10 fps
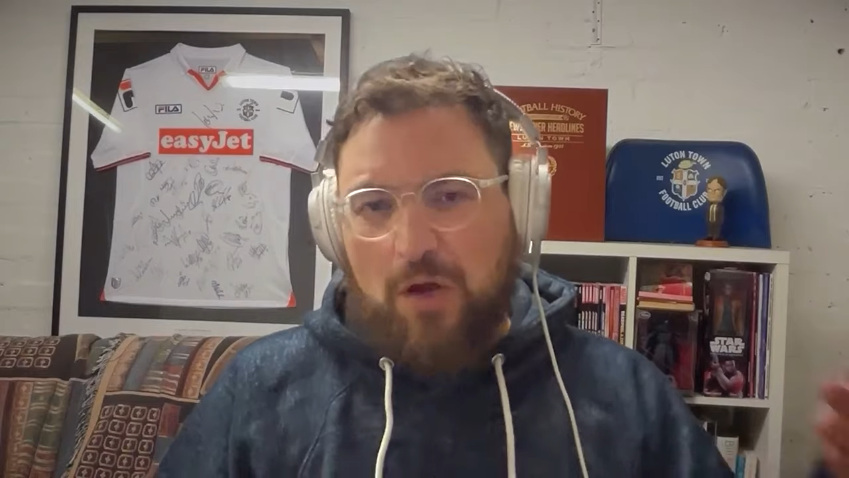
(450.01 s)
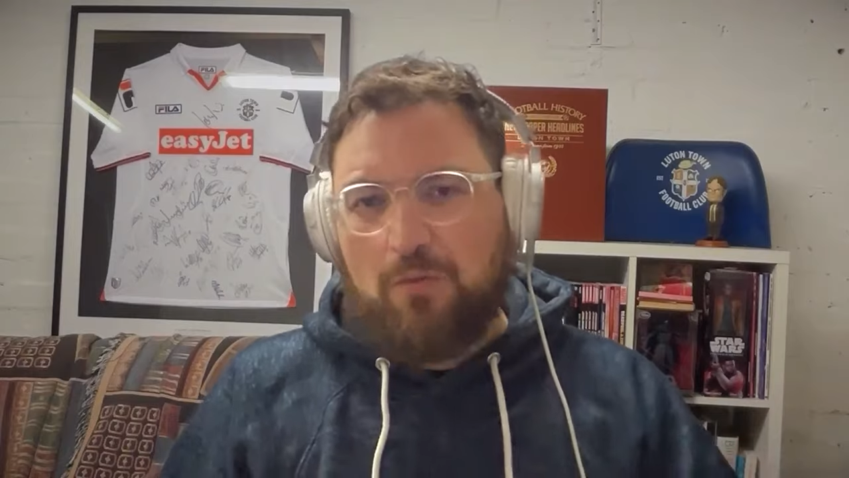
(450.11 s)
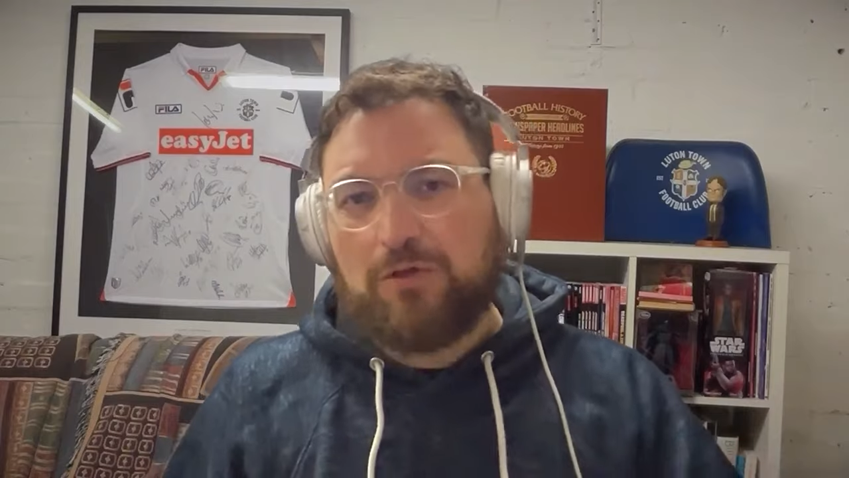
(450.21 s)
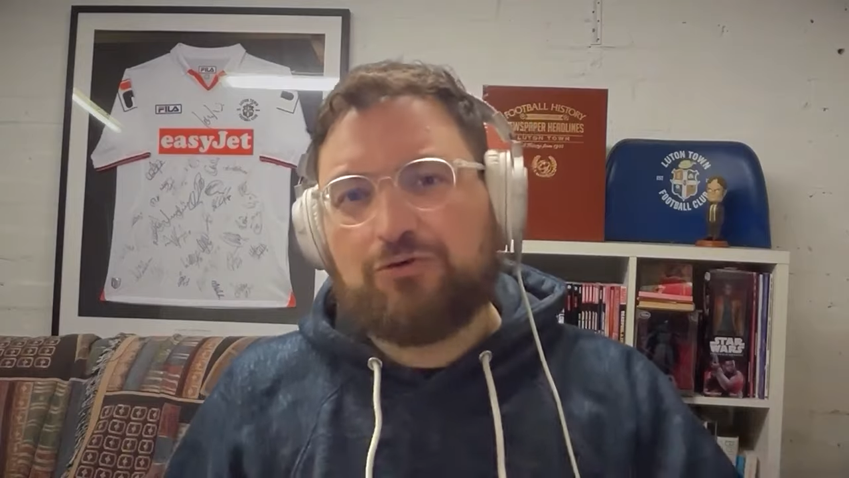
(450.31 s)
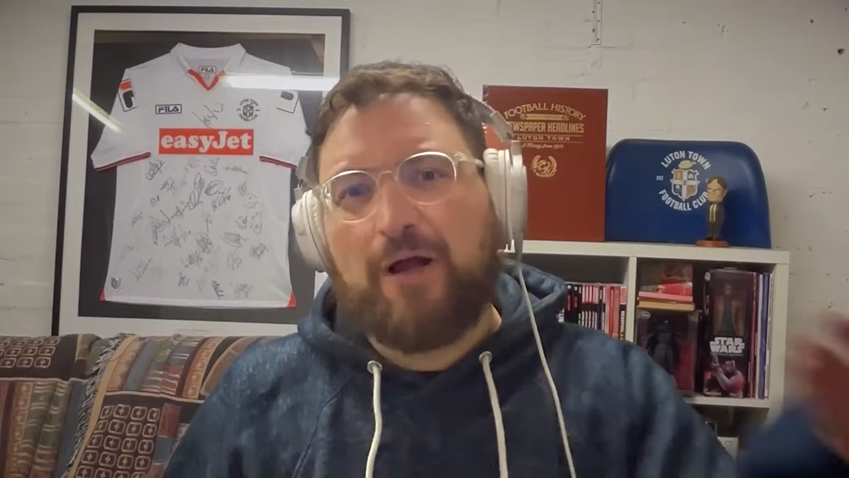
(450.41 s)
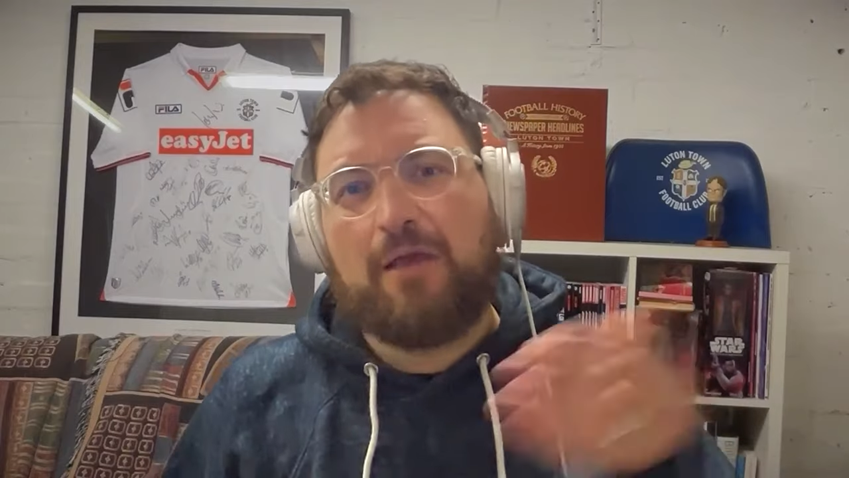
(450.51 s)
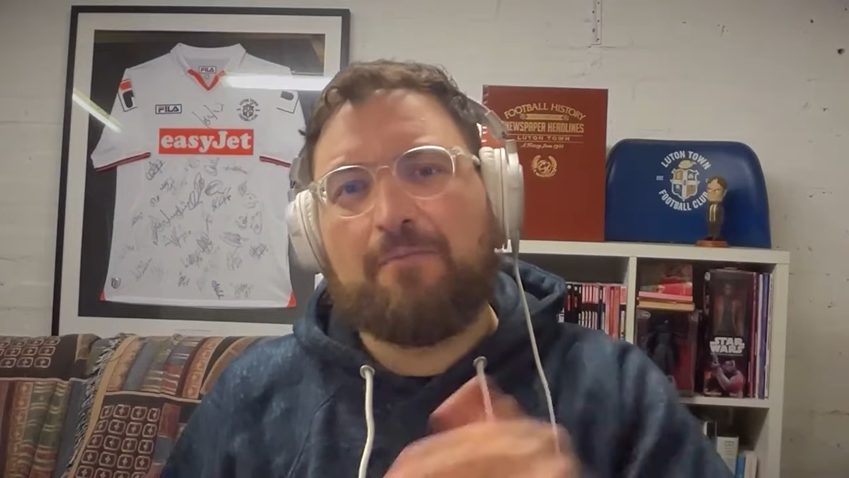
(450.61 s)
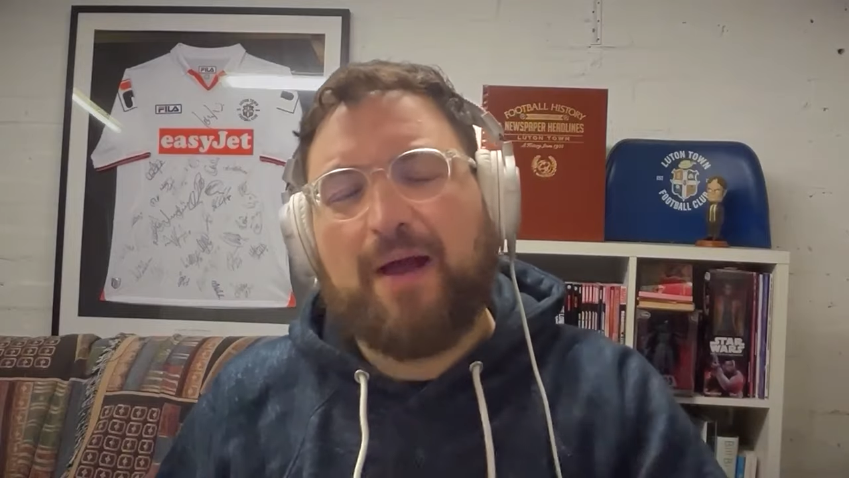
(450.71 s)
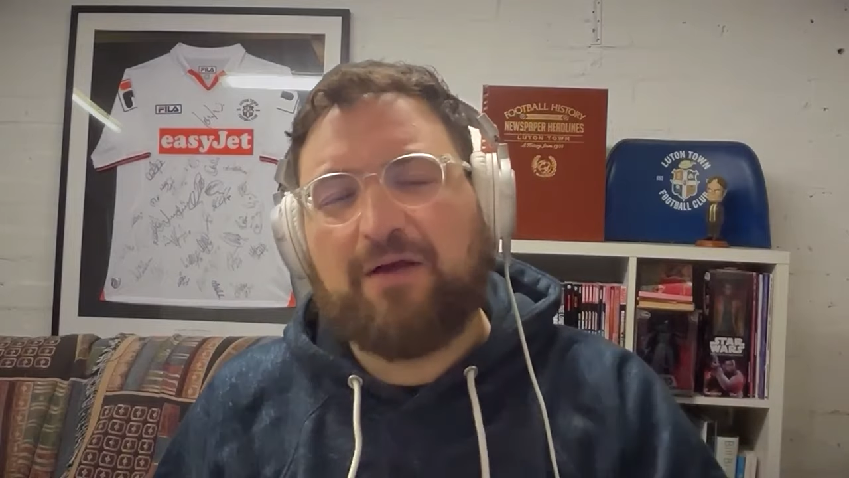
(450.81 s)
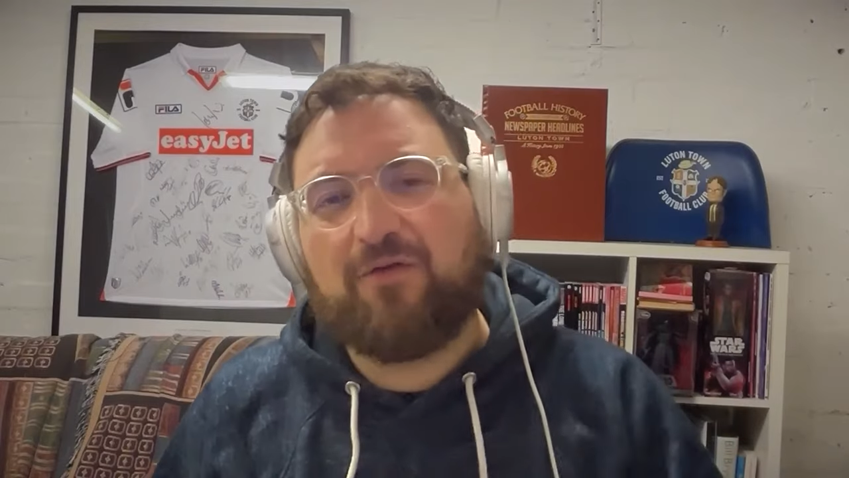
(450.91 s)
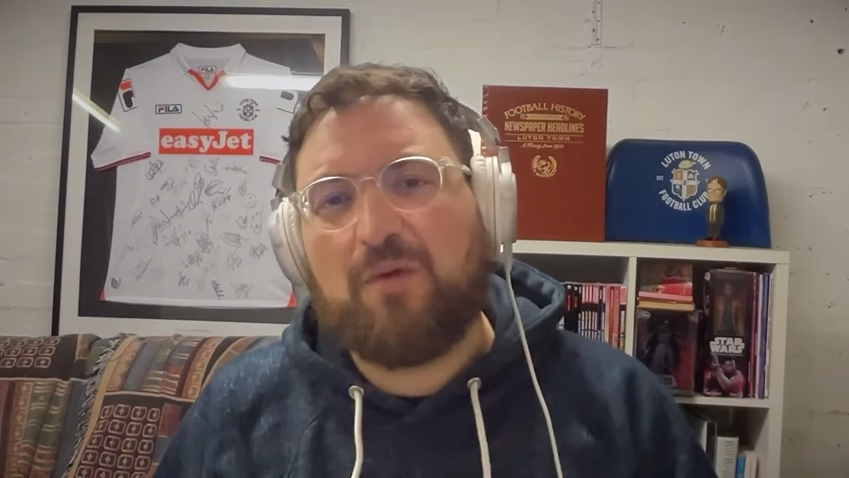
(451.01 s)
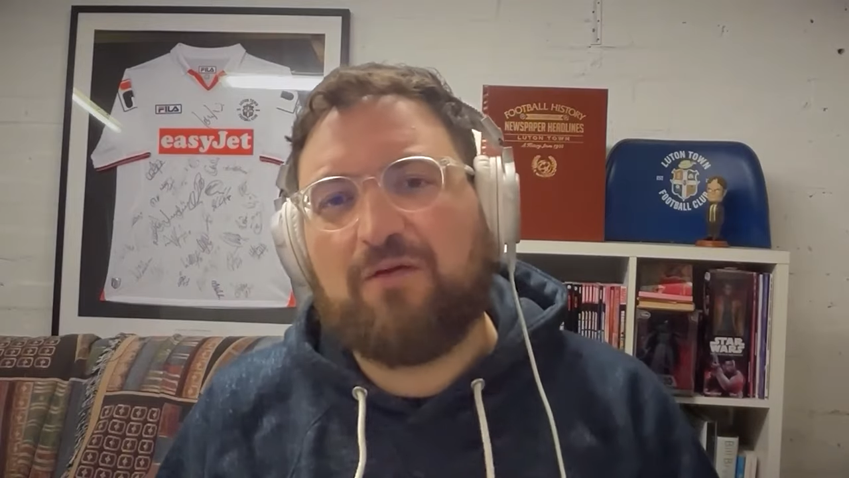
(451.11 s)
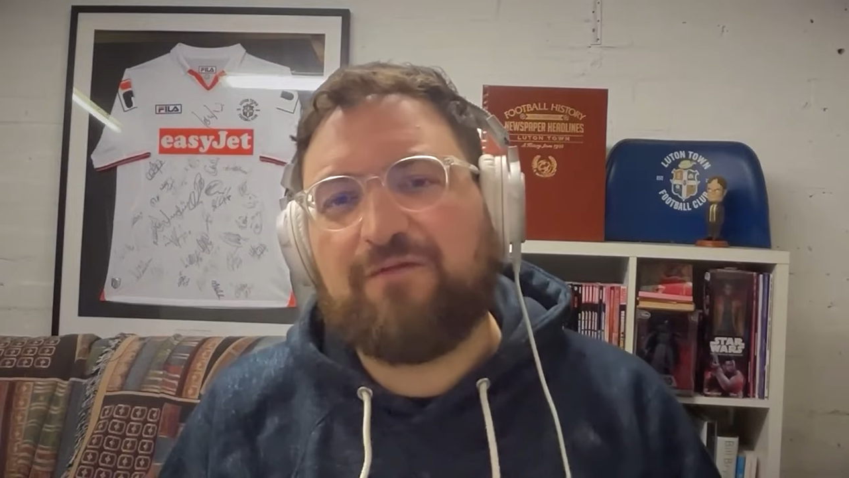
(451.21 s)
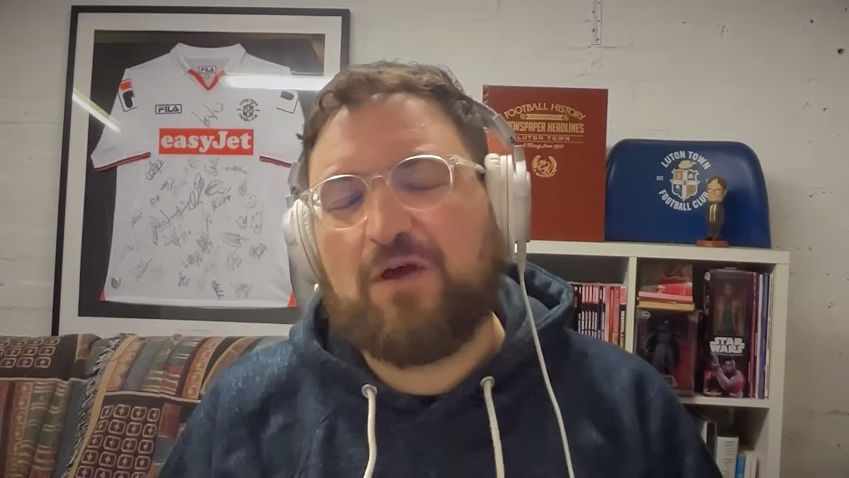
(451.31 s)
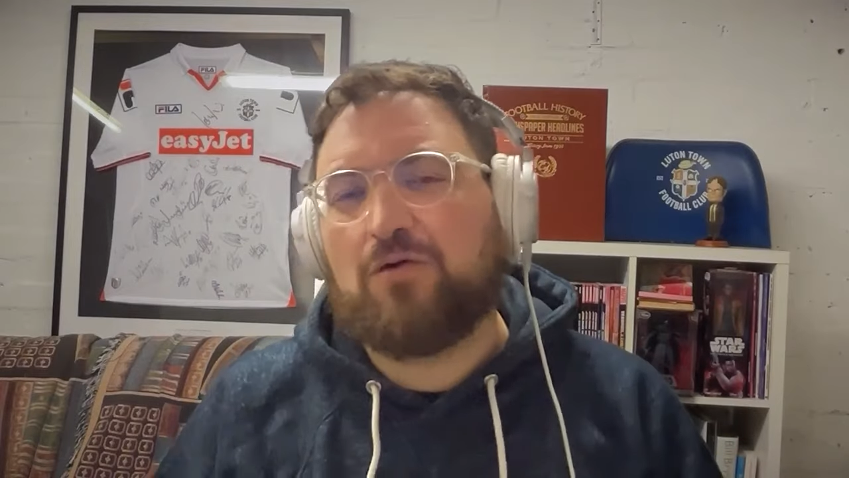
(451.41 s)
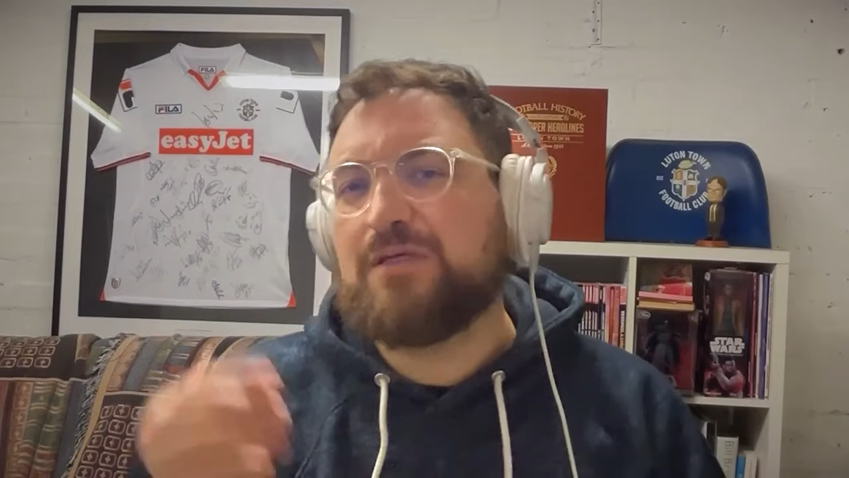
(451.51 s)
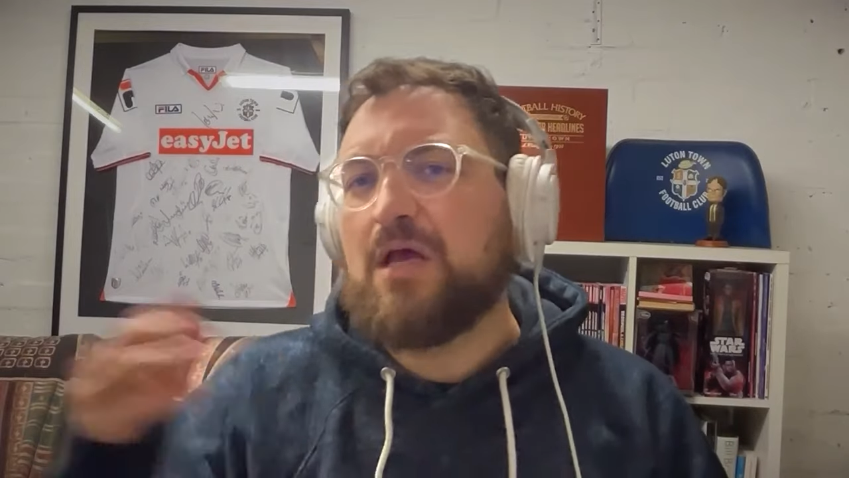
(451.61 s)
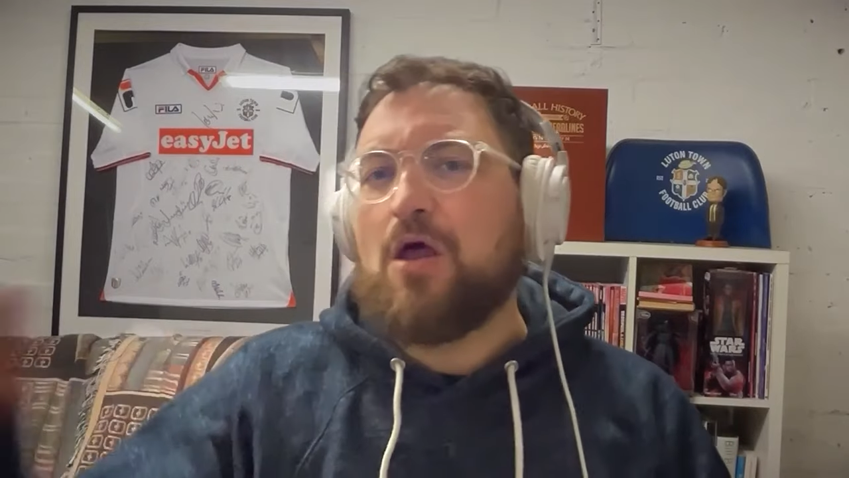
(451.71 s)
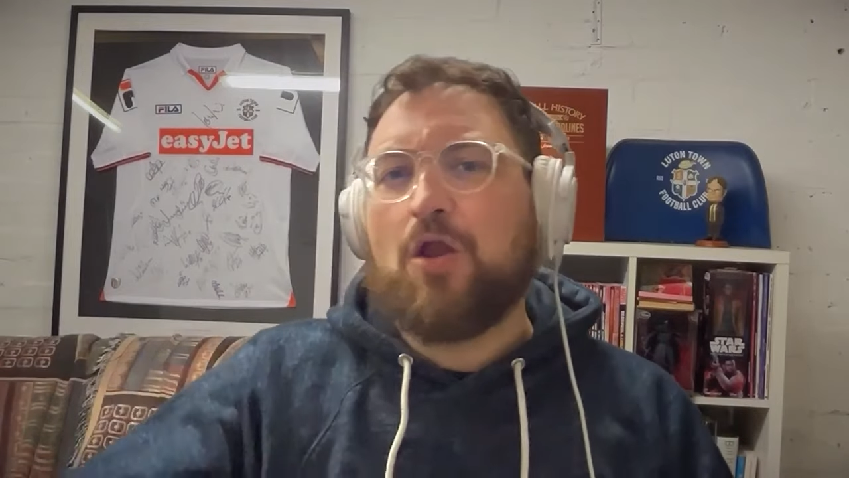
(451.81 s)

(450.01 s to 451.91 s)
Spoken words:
No one tracking back from midfield.